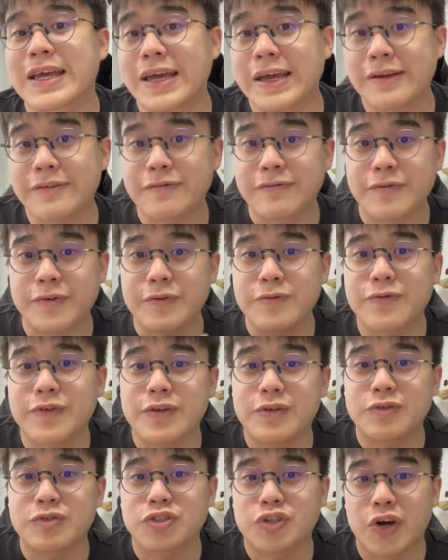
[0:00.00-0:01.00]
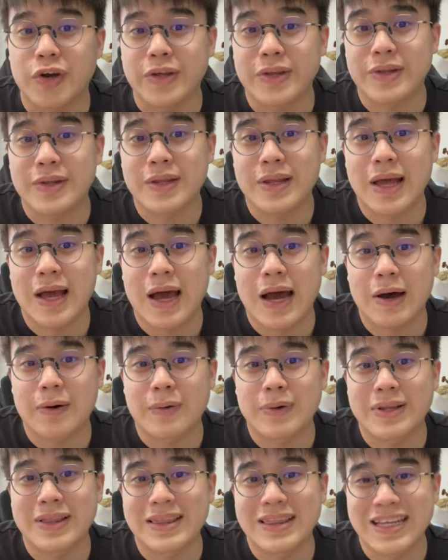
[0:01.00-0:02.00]
okay, feel free to join
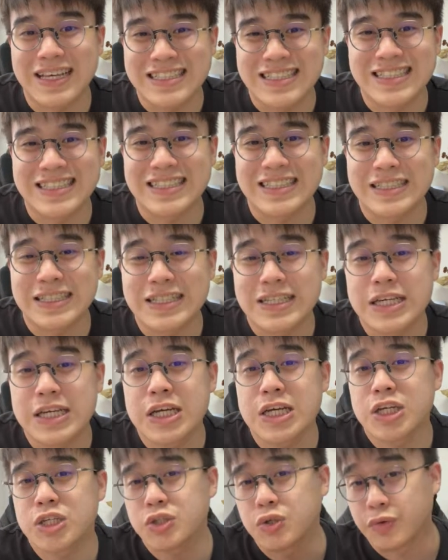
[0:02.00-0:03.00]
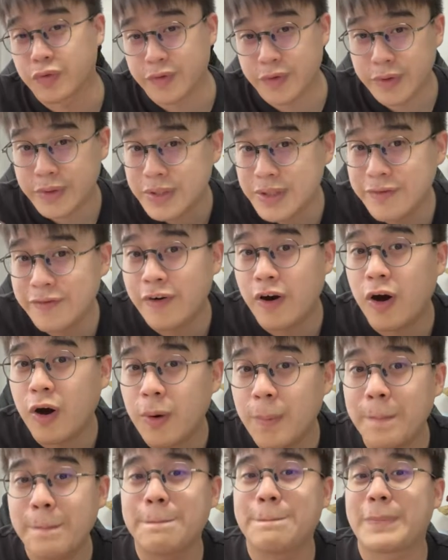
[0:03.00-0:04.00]
our lesson. So fill in the
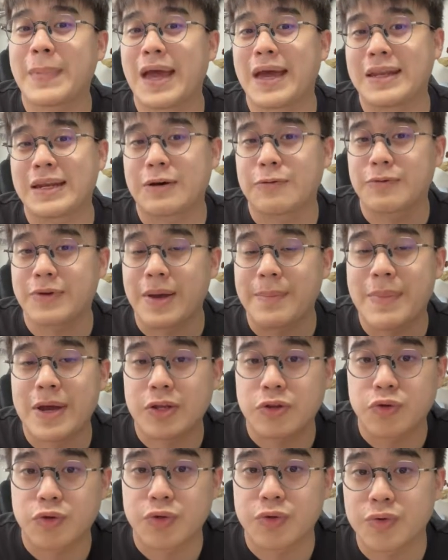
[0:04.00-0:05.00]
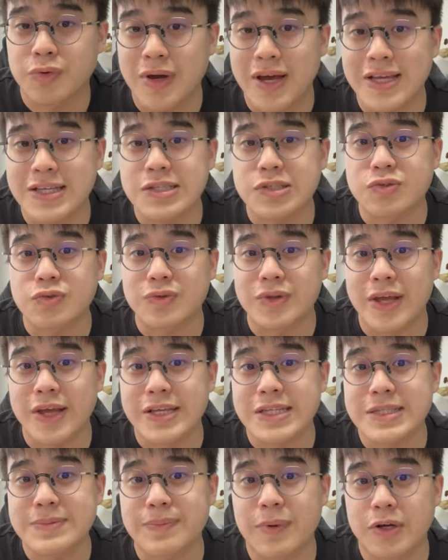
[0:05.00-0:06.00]
form and I will get back to you as soon
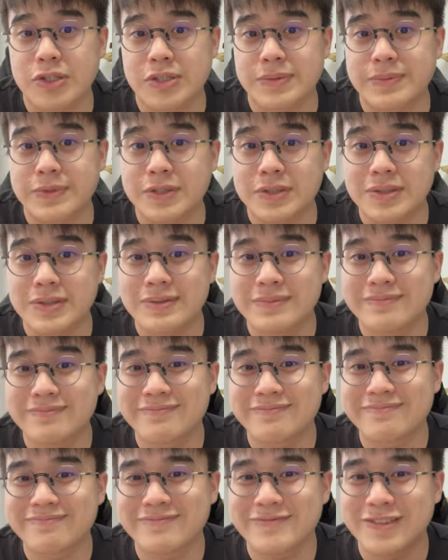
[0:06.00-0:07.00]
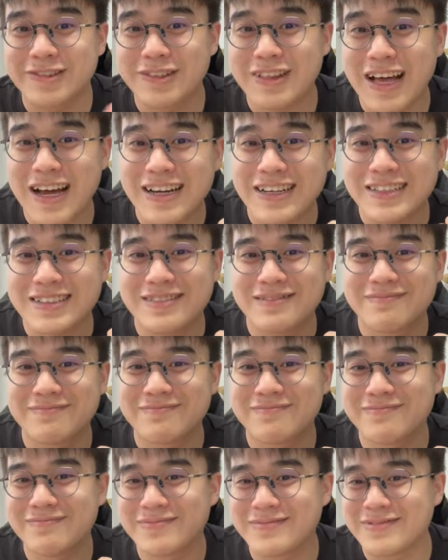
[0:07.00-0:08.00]
as possible. Good luck.
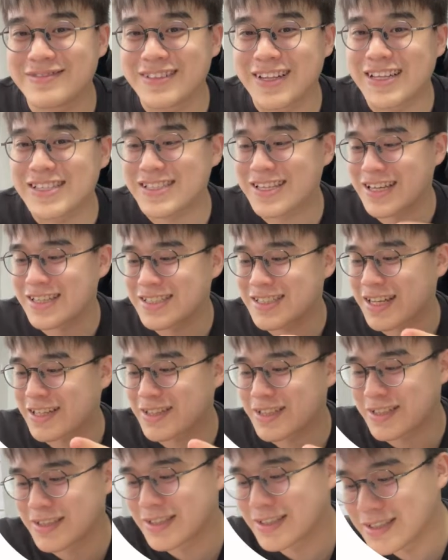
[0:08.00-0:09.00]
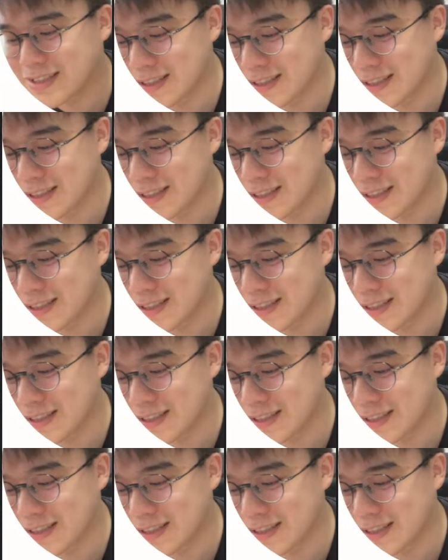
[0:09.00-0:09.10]
Let's get started.